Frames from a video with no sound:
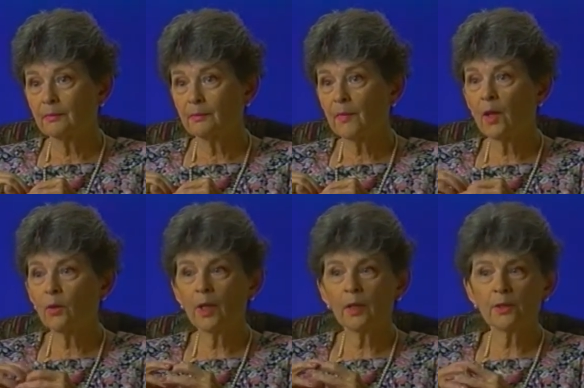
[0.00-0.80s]
No,
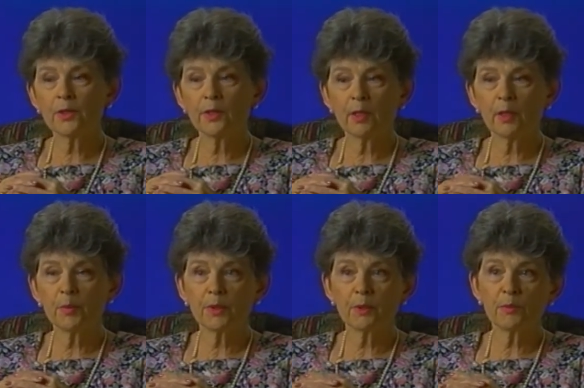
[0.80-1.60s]
not necessarily,
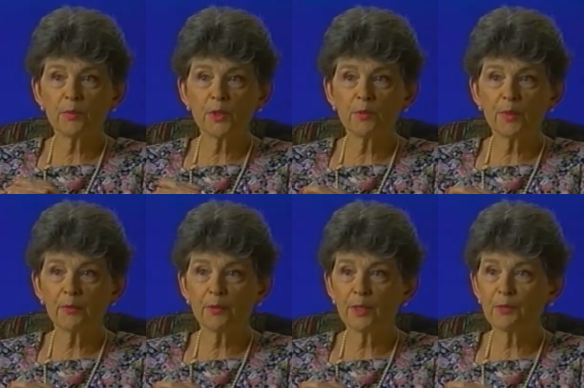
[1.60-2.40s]
because most of my
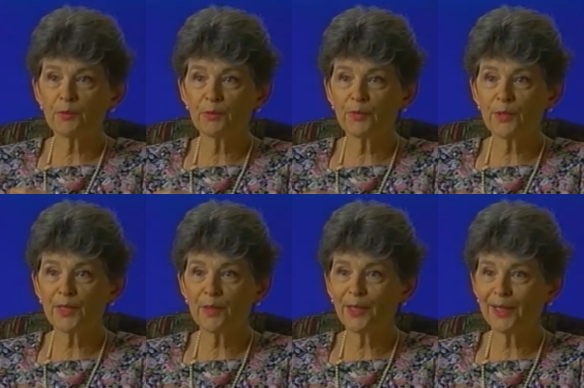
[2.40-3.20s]
friends feel the
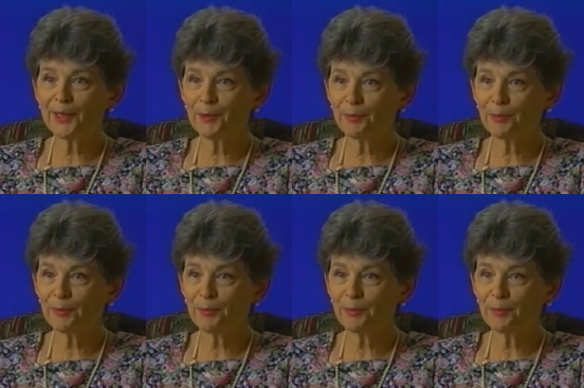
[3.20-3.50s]
same way I do.